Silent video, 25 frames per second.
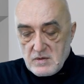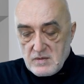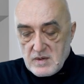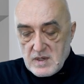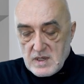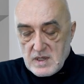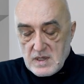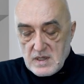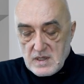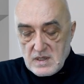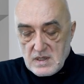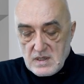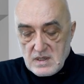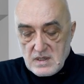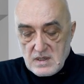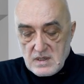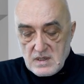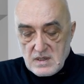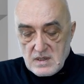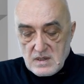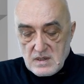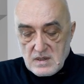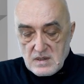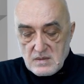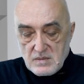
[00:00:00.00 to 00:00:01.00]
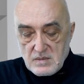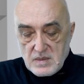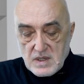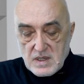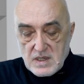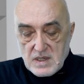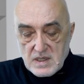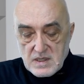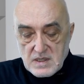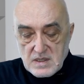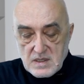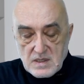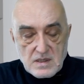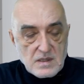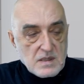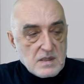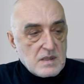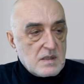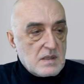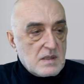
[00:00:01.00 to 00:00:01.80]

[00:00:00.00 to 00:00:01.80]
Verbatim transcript: we have been here as well.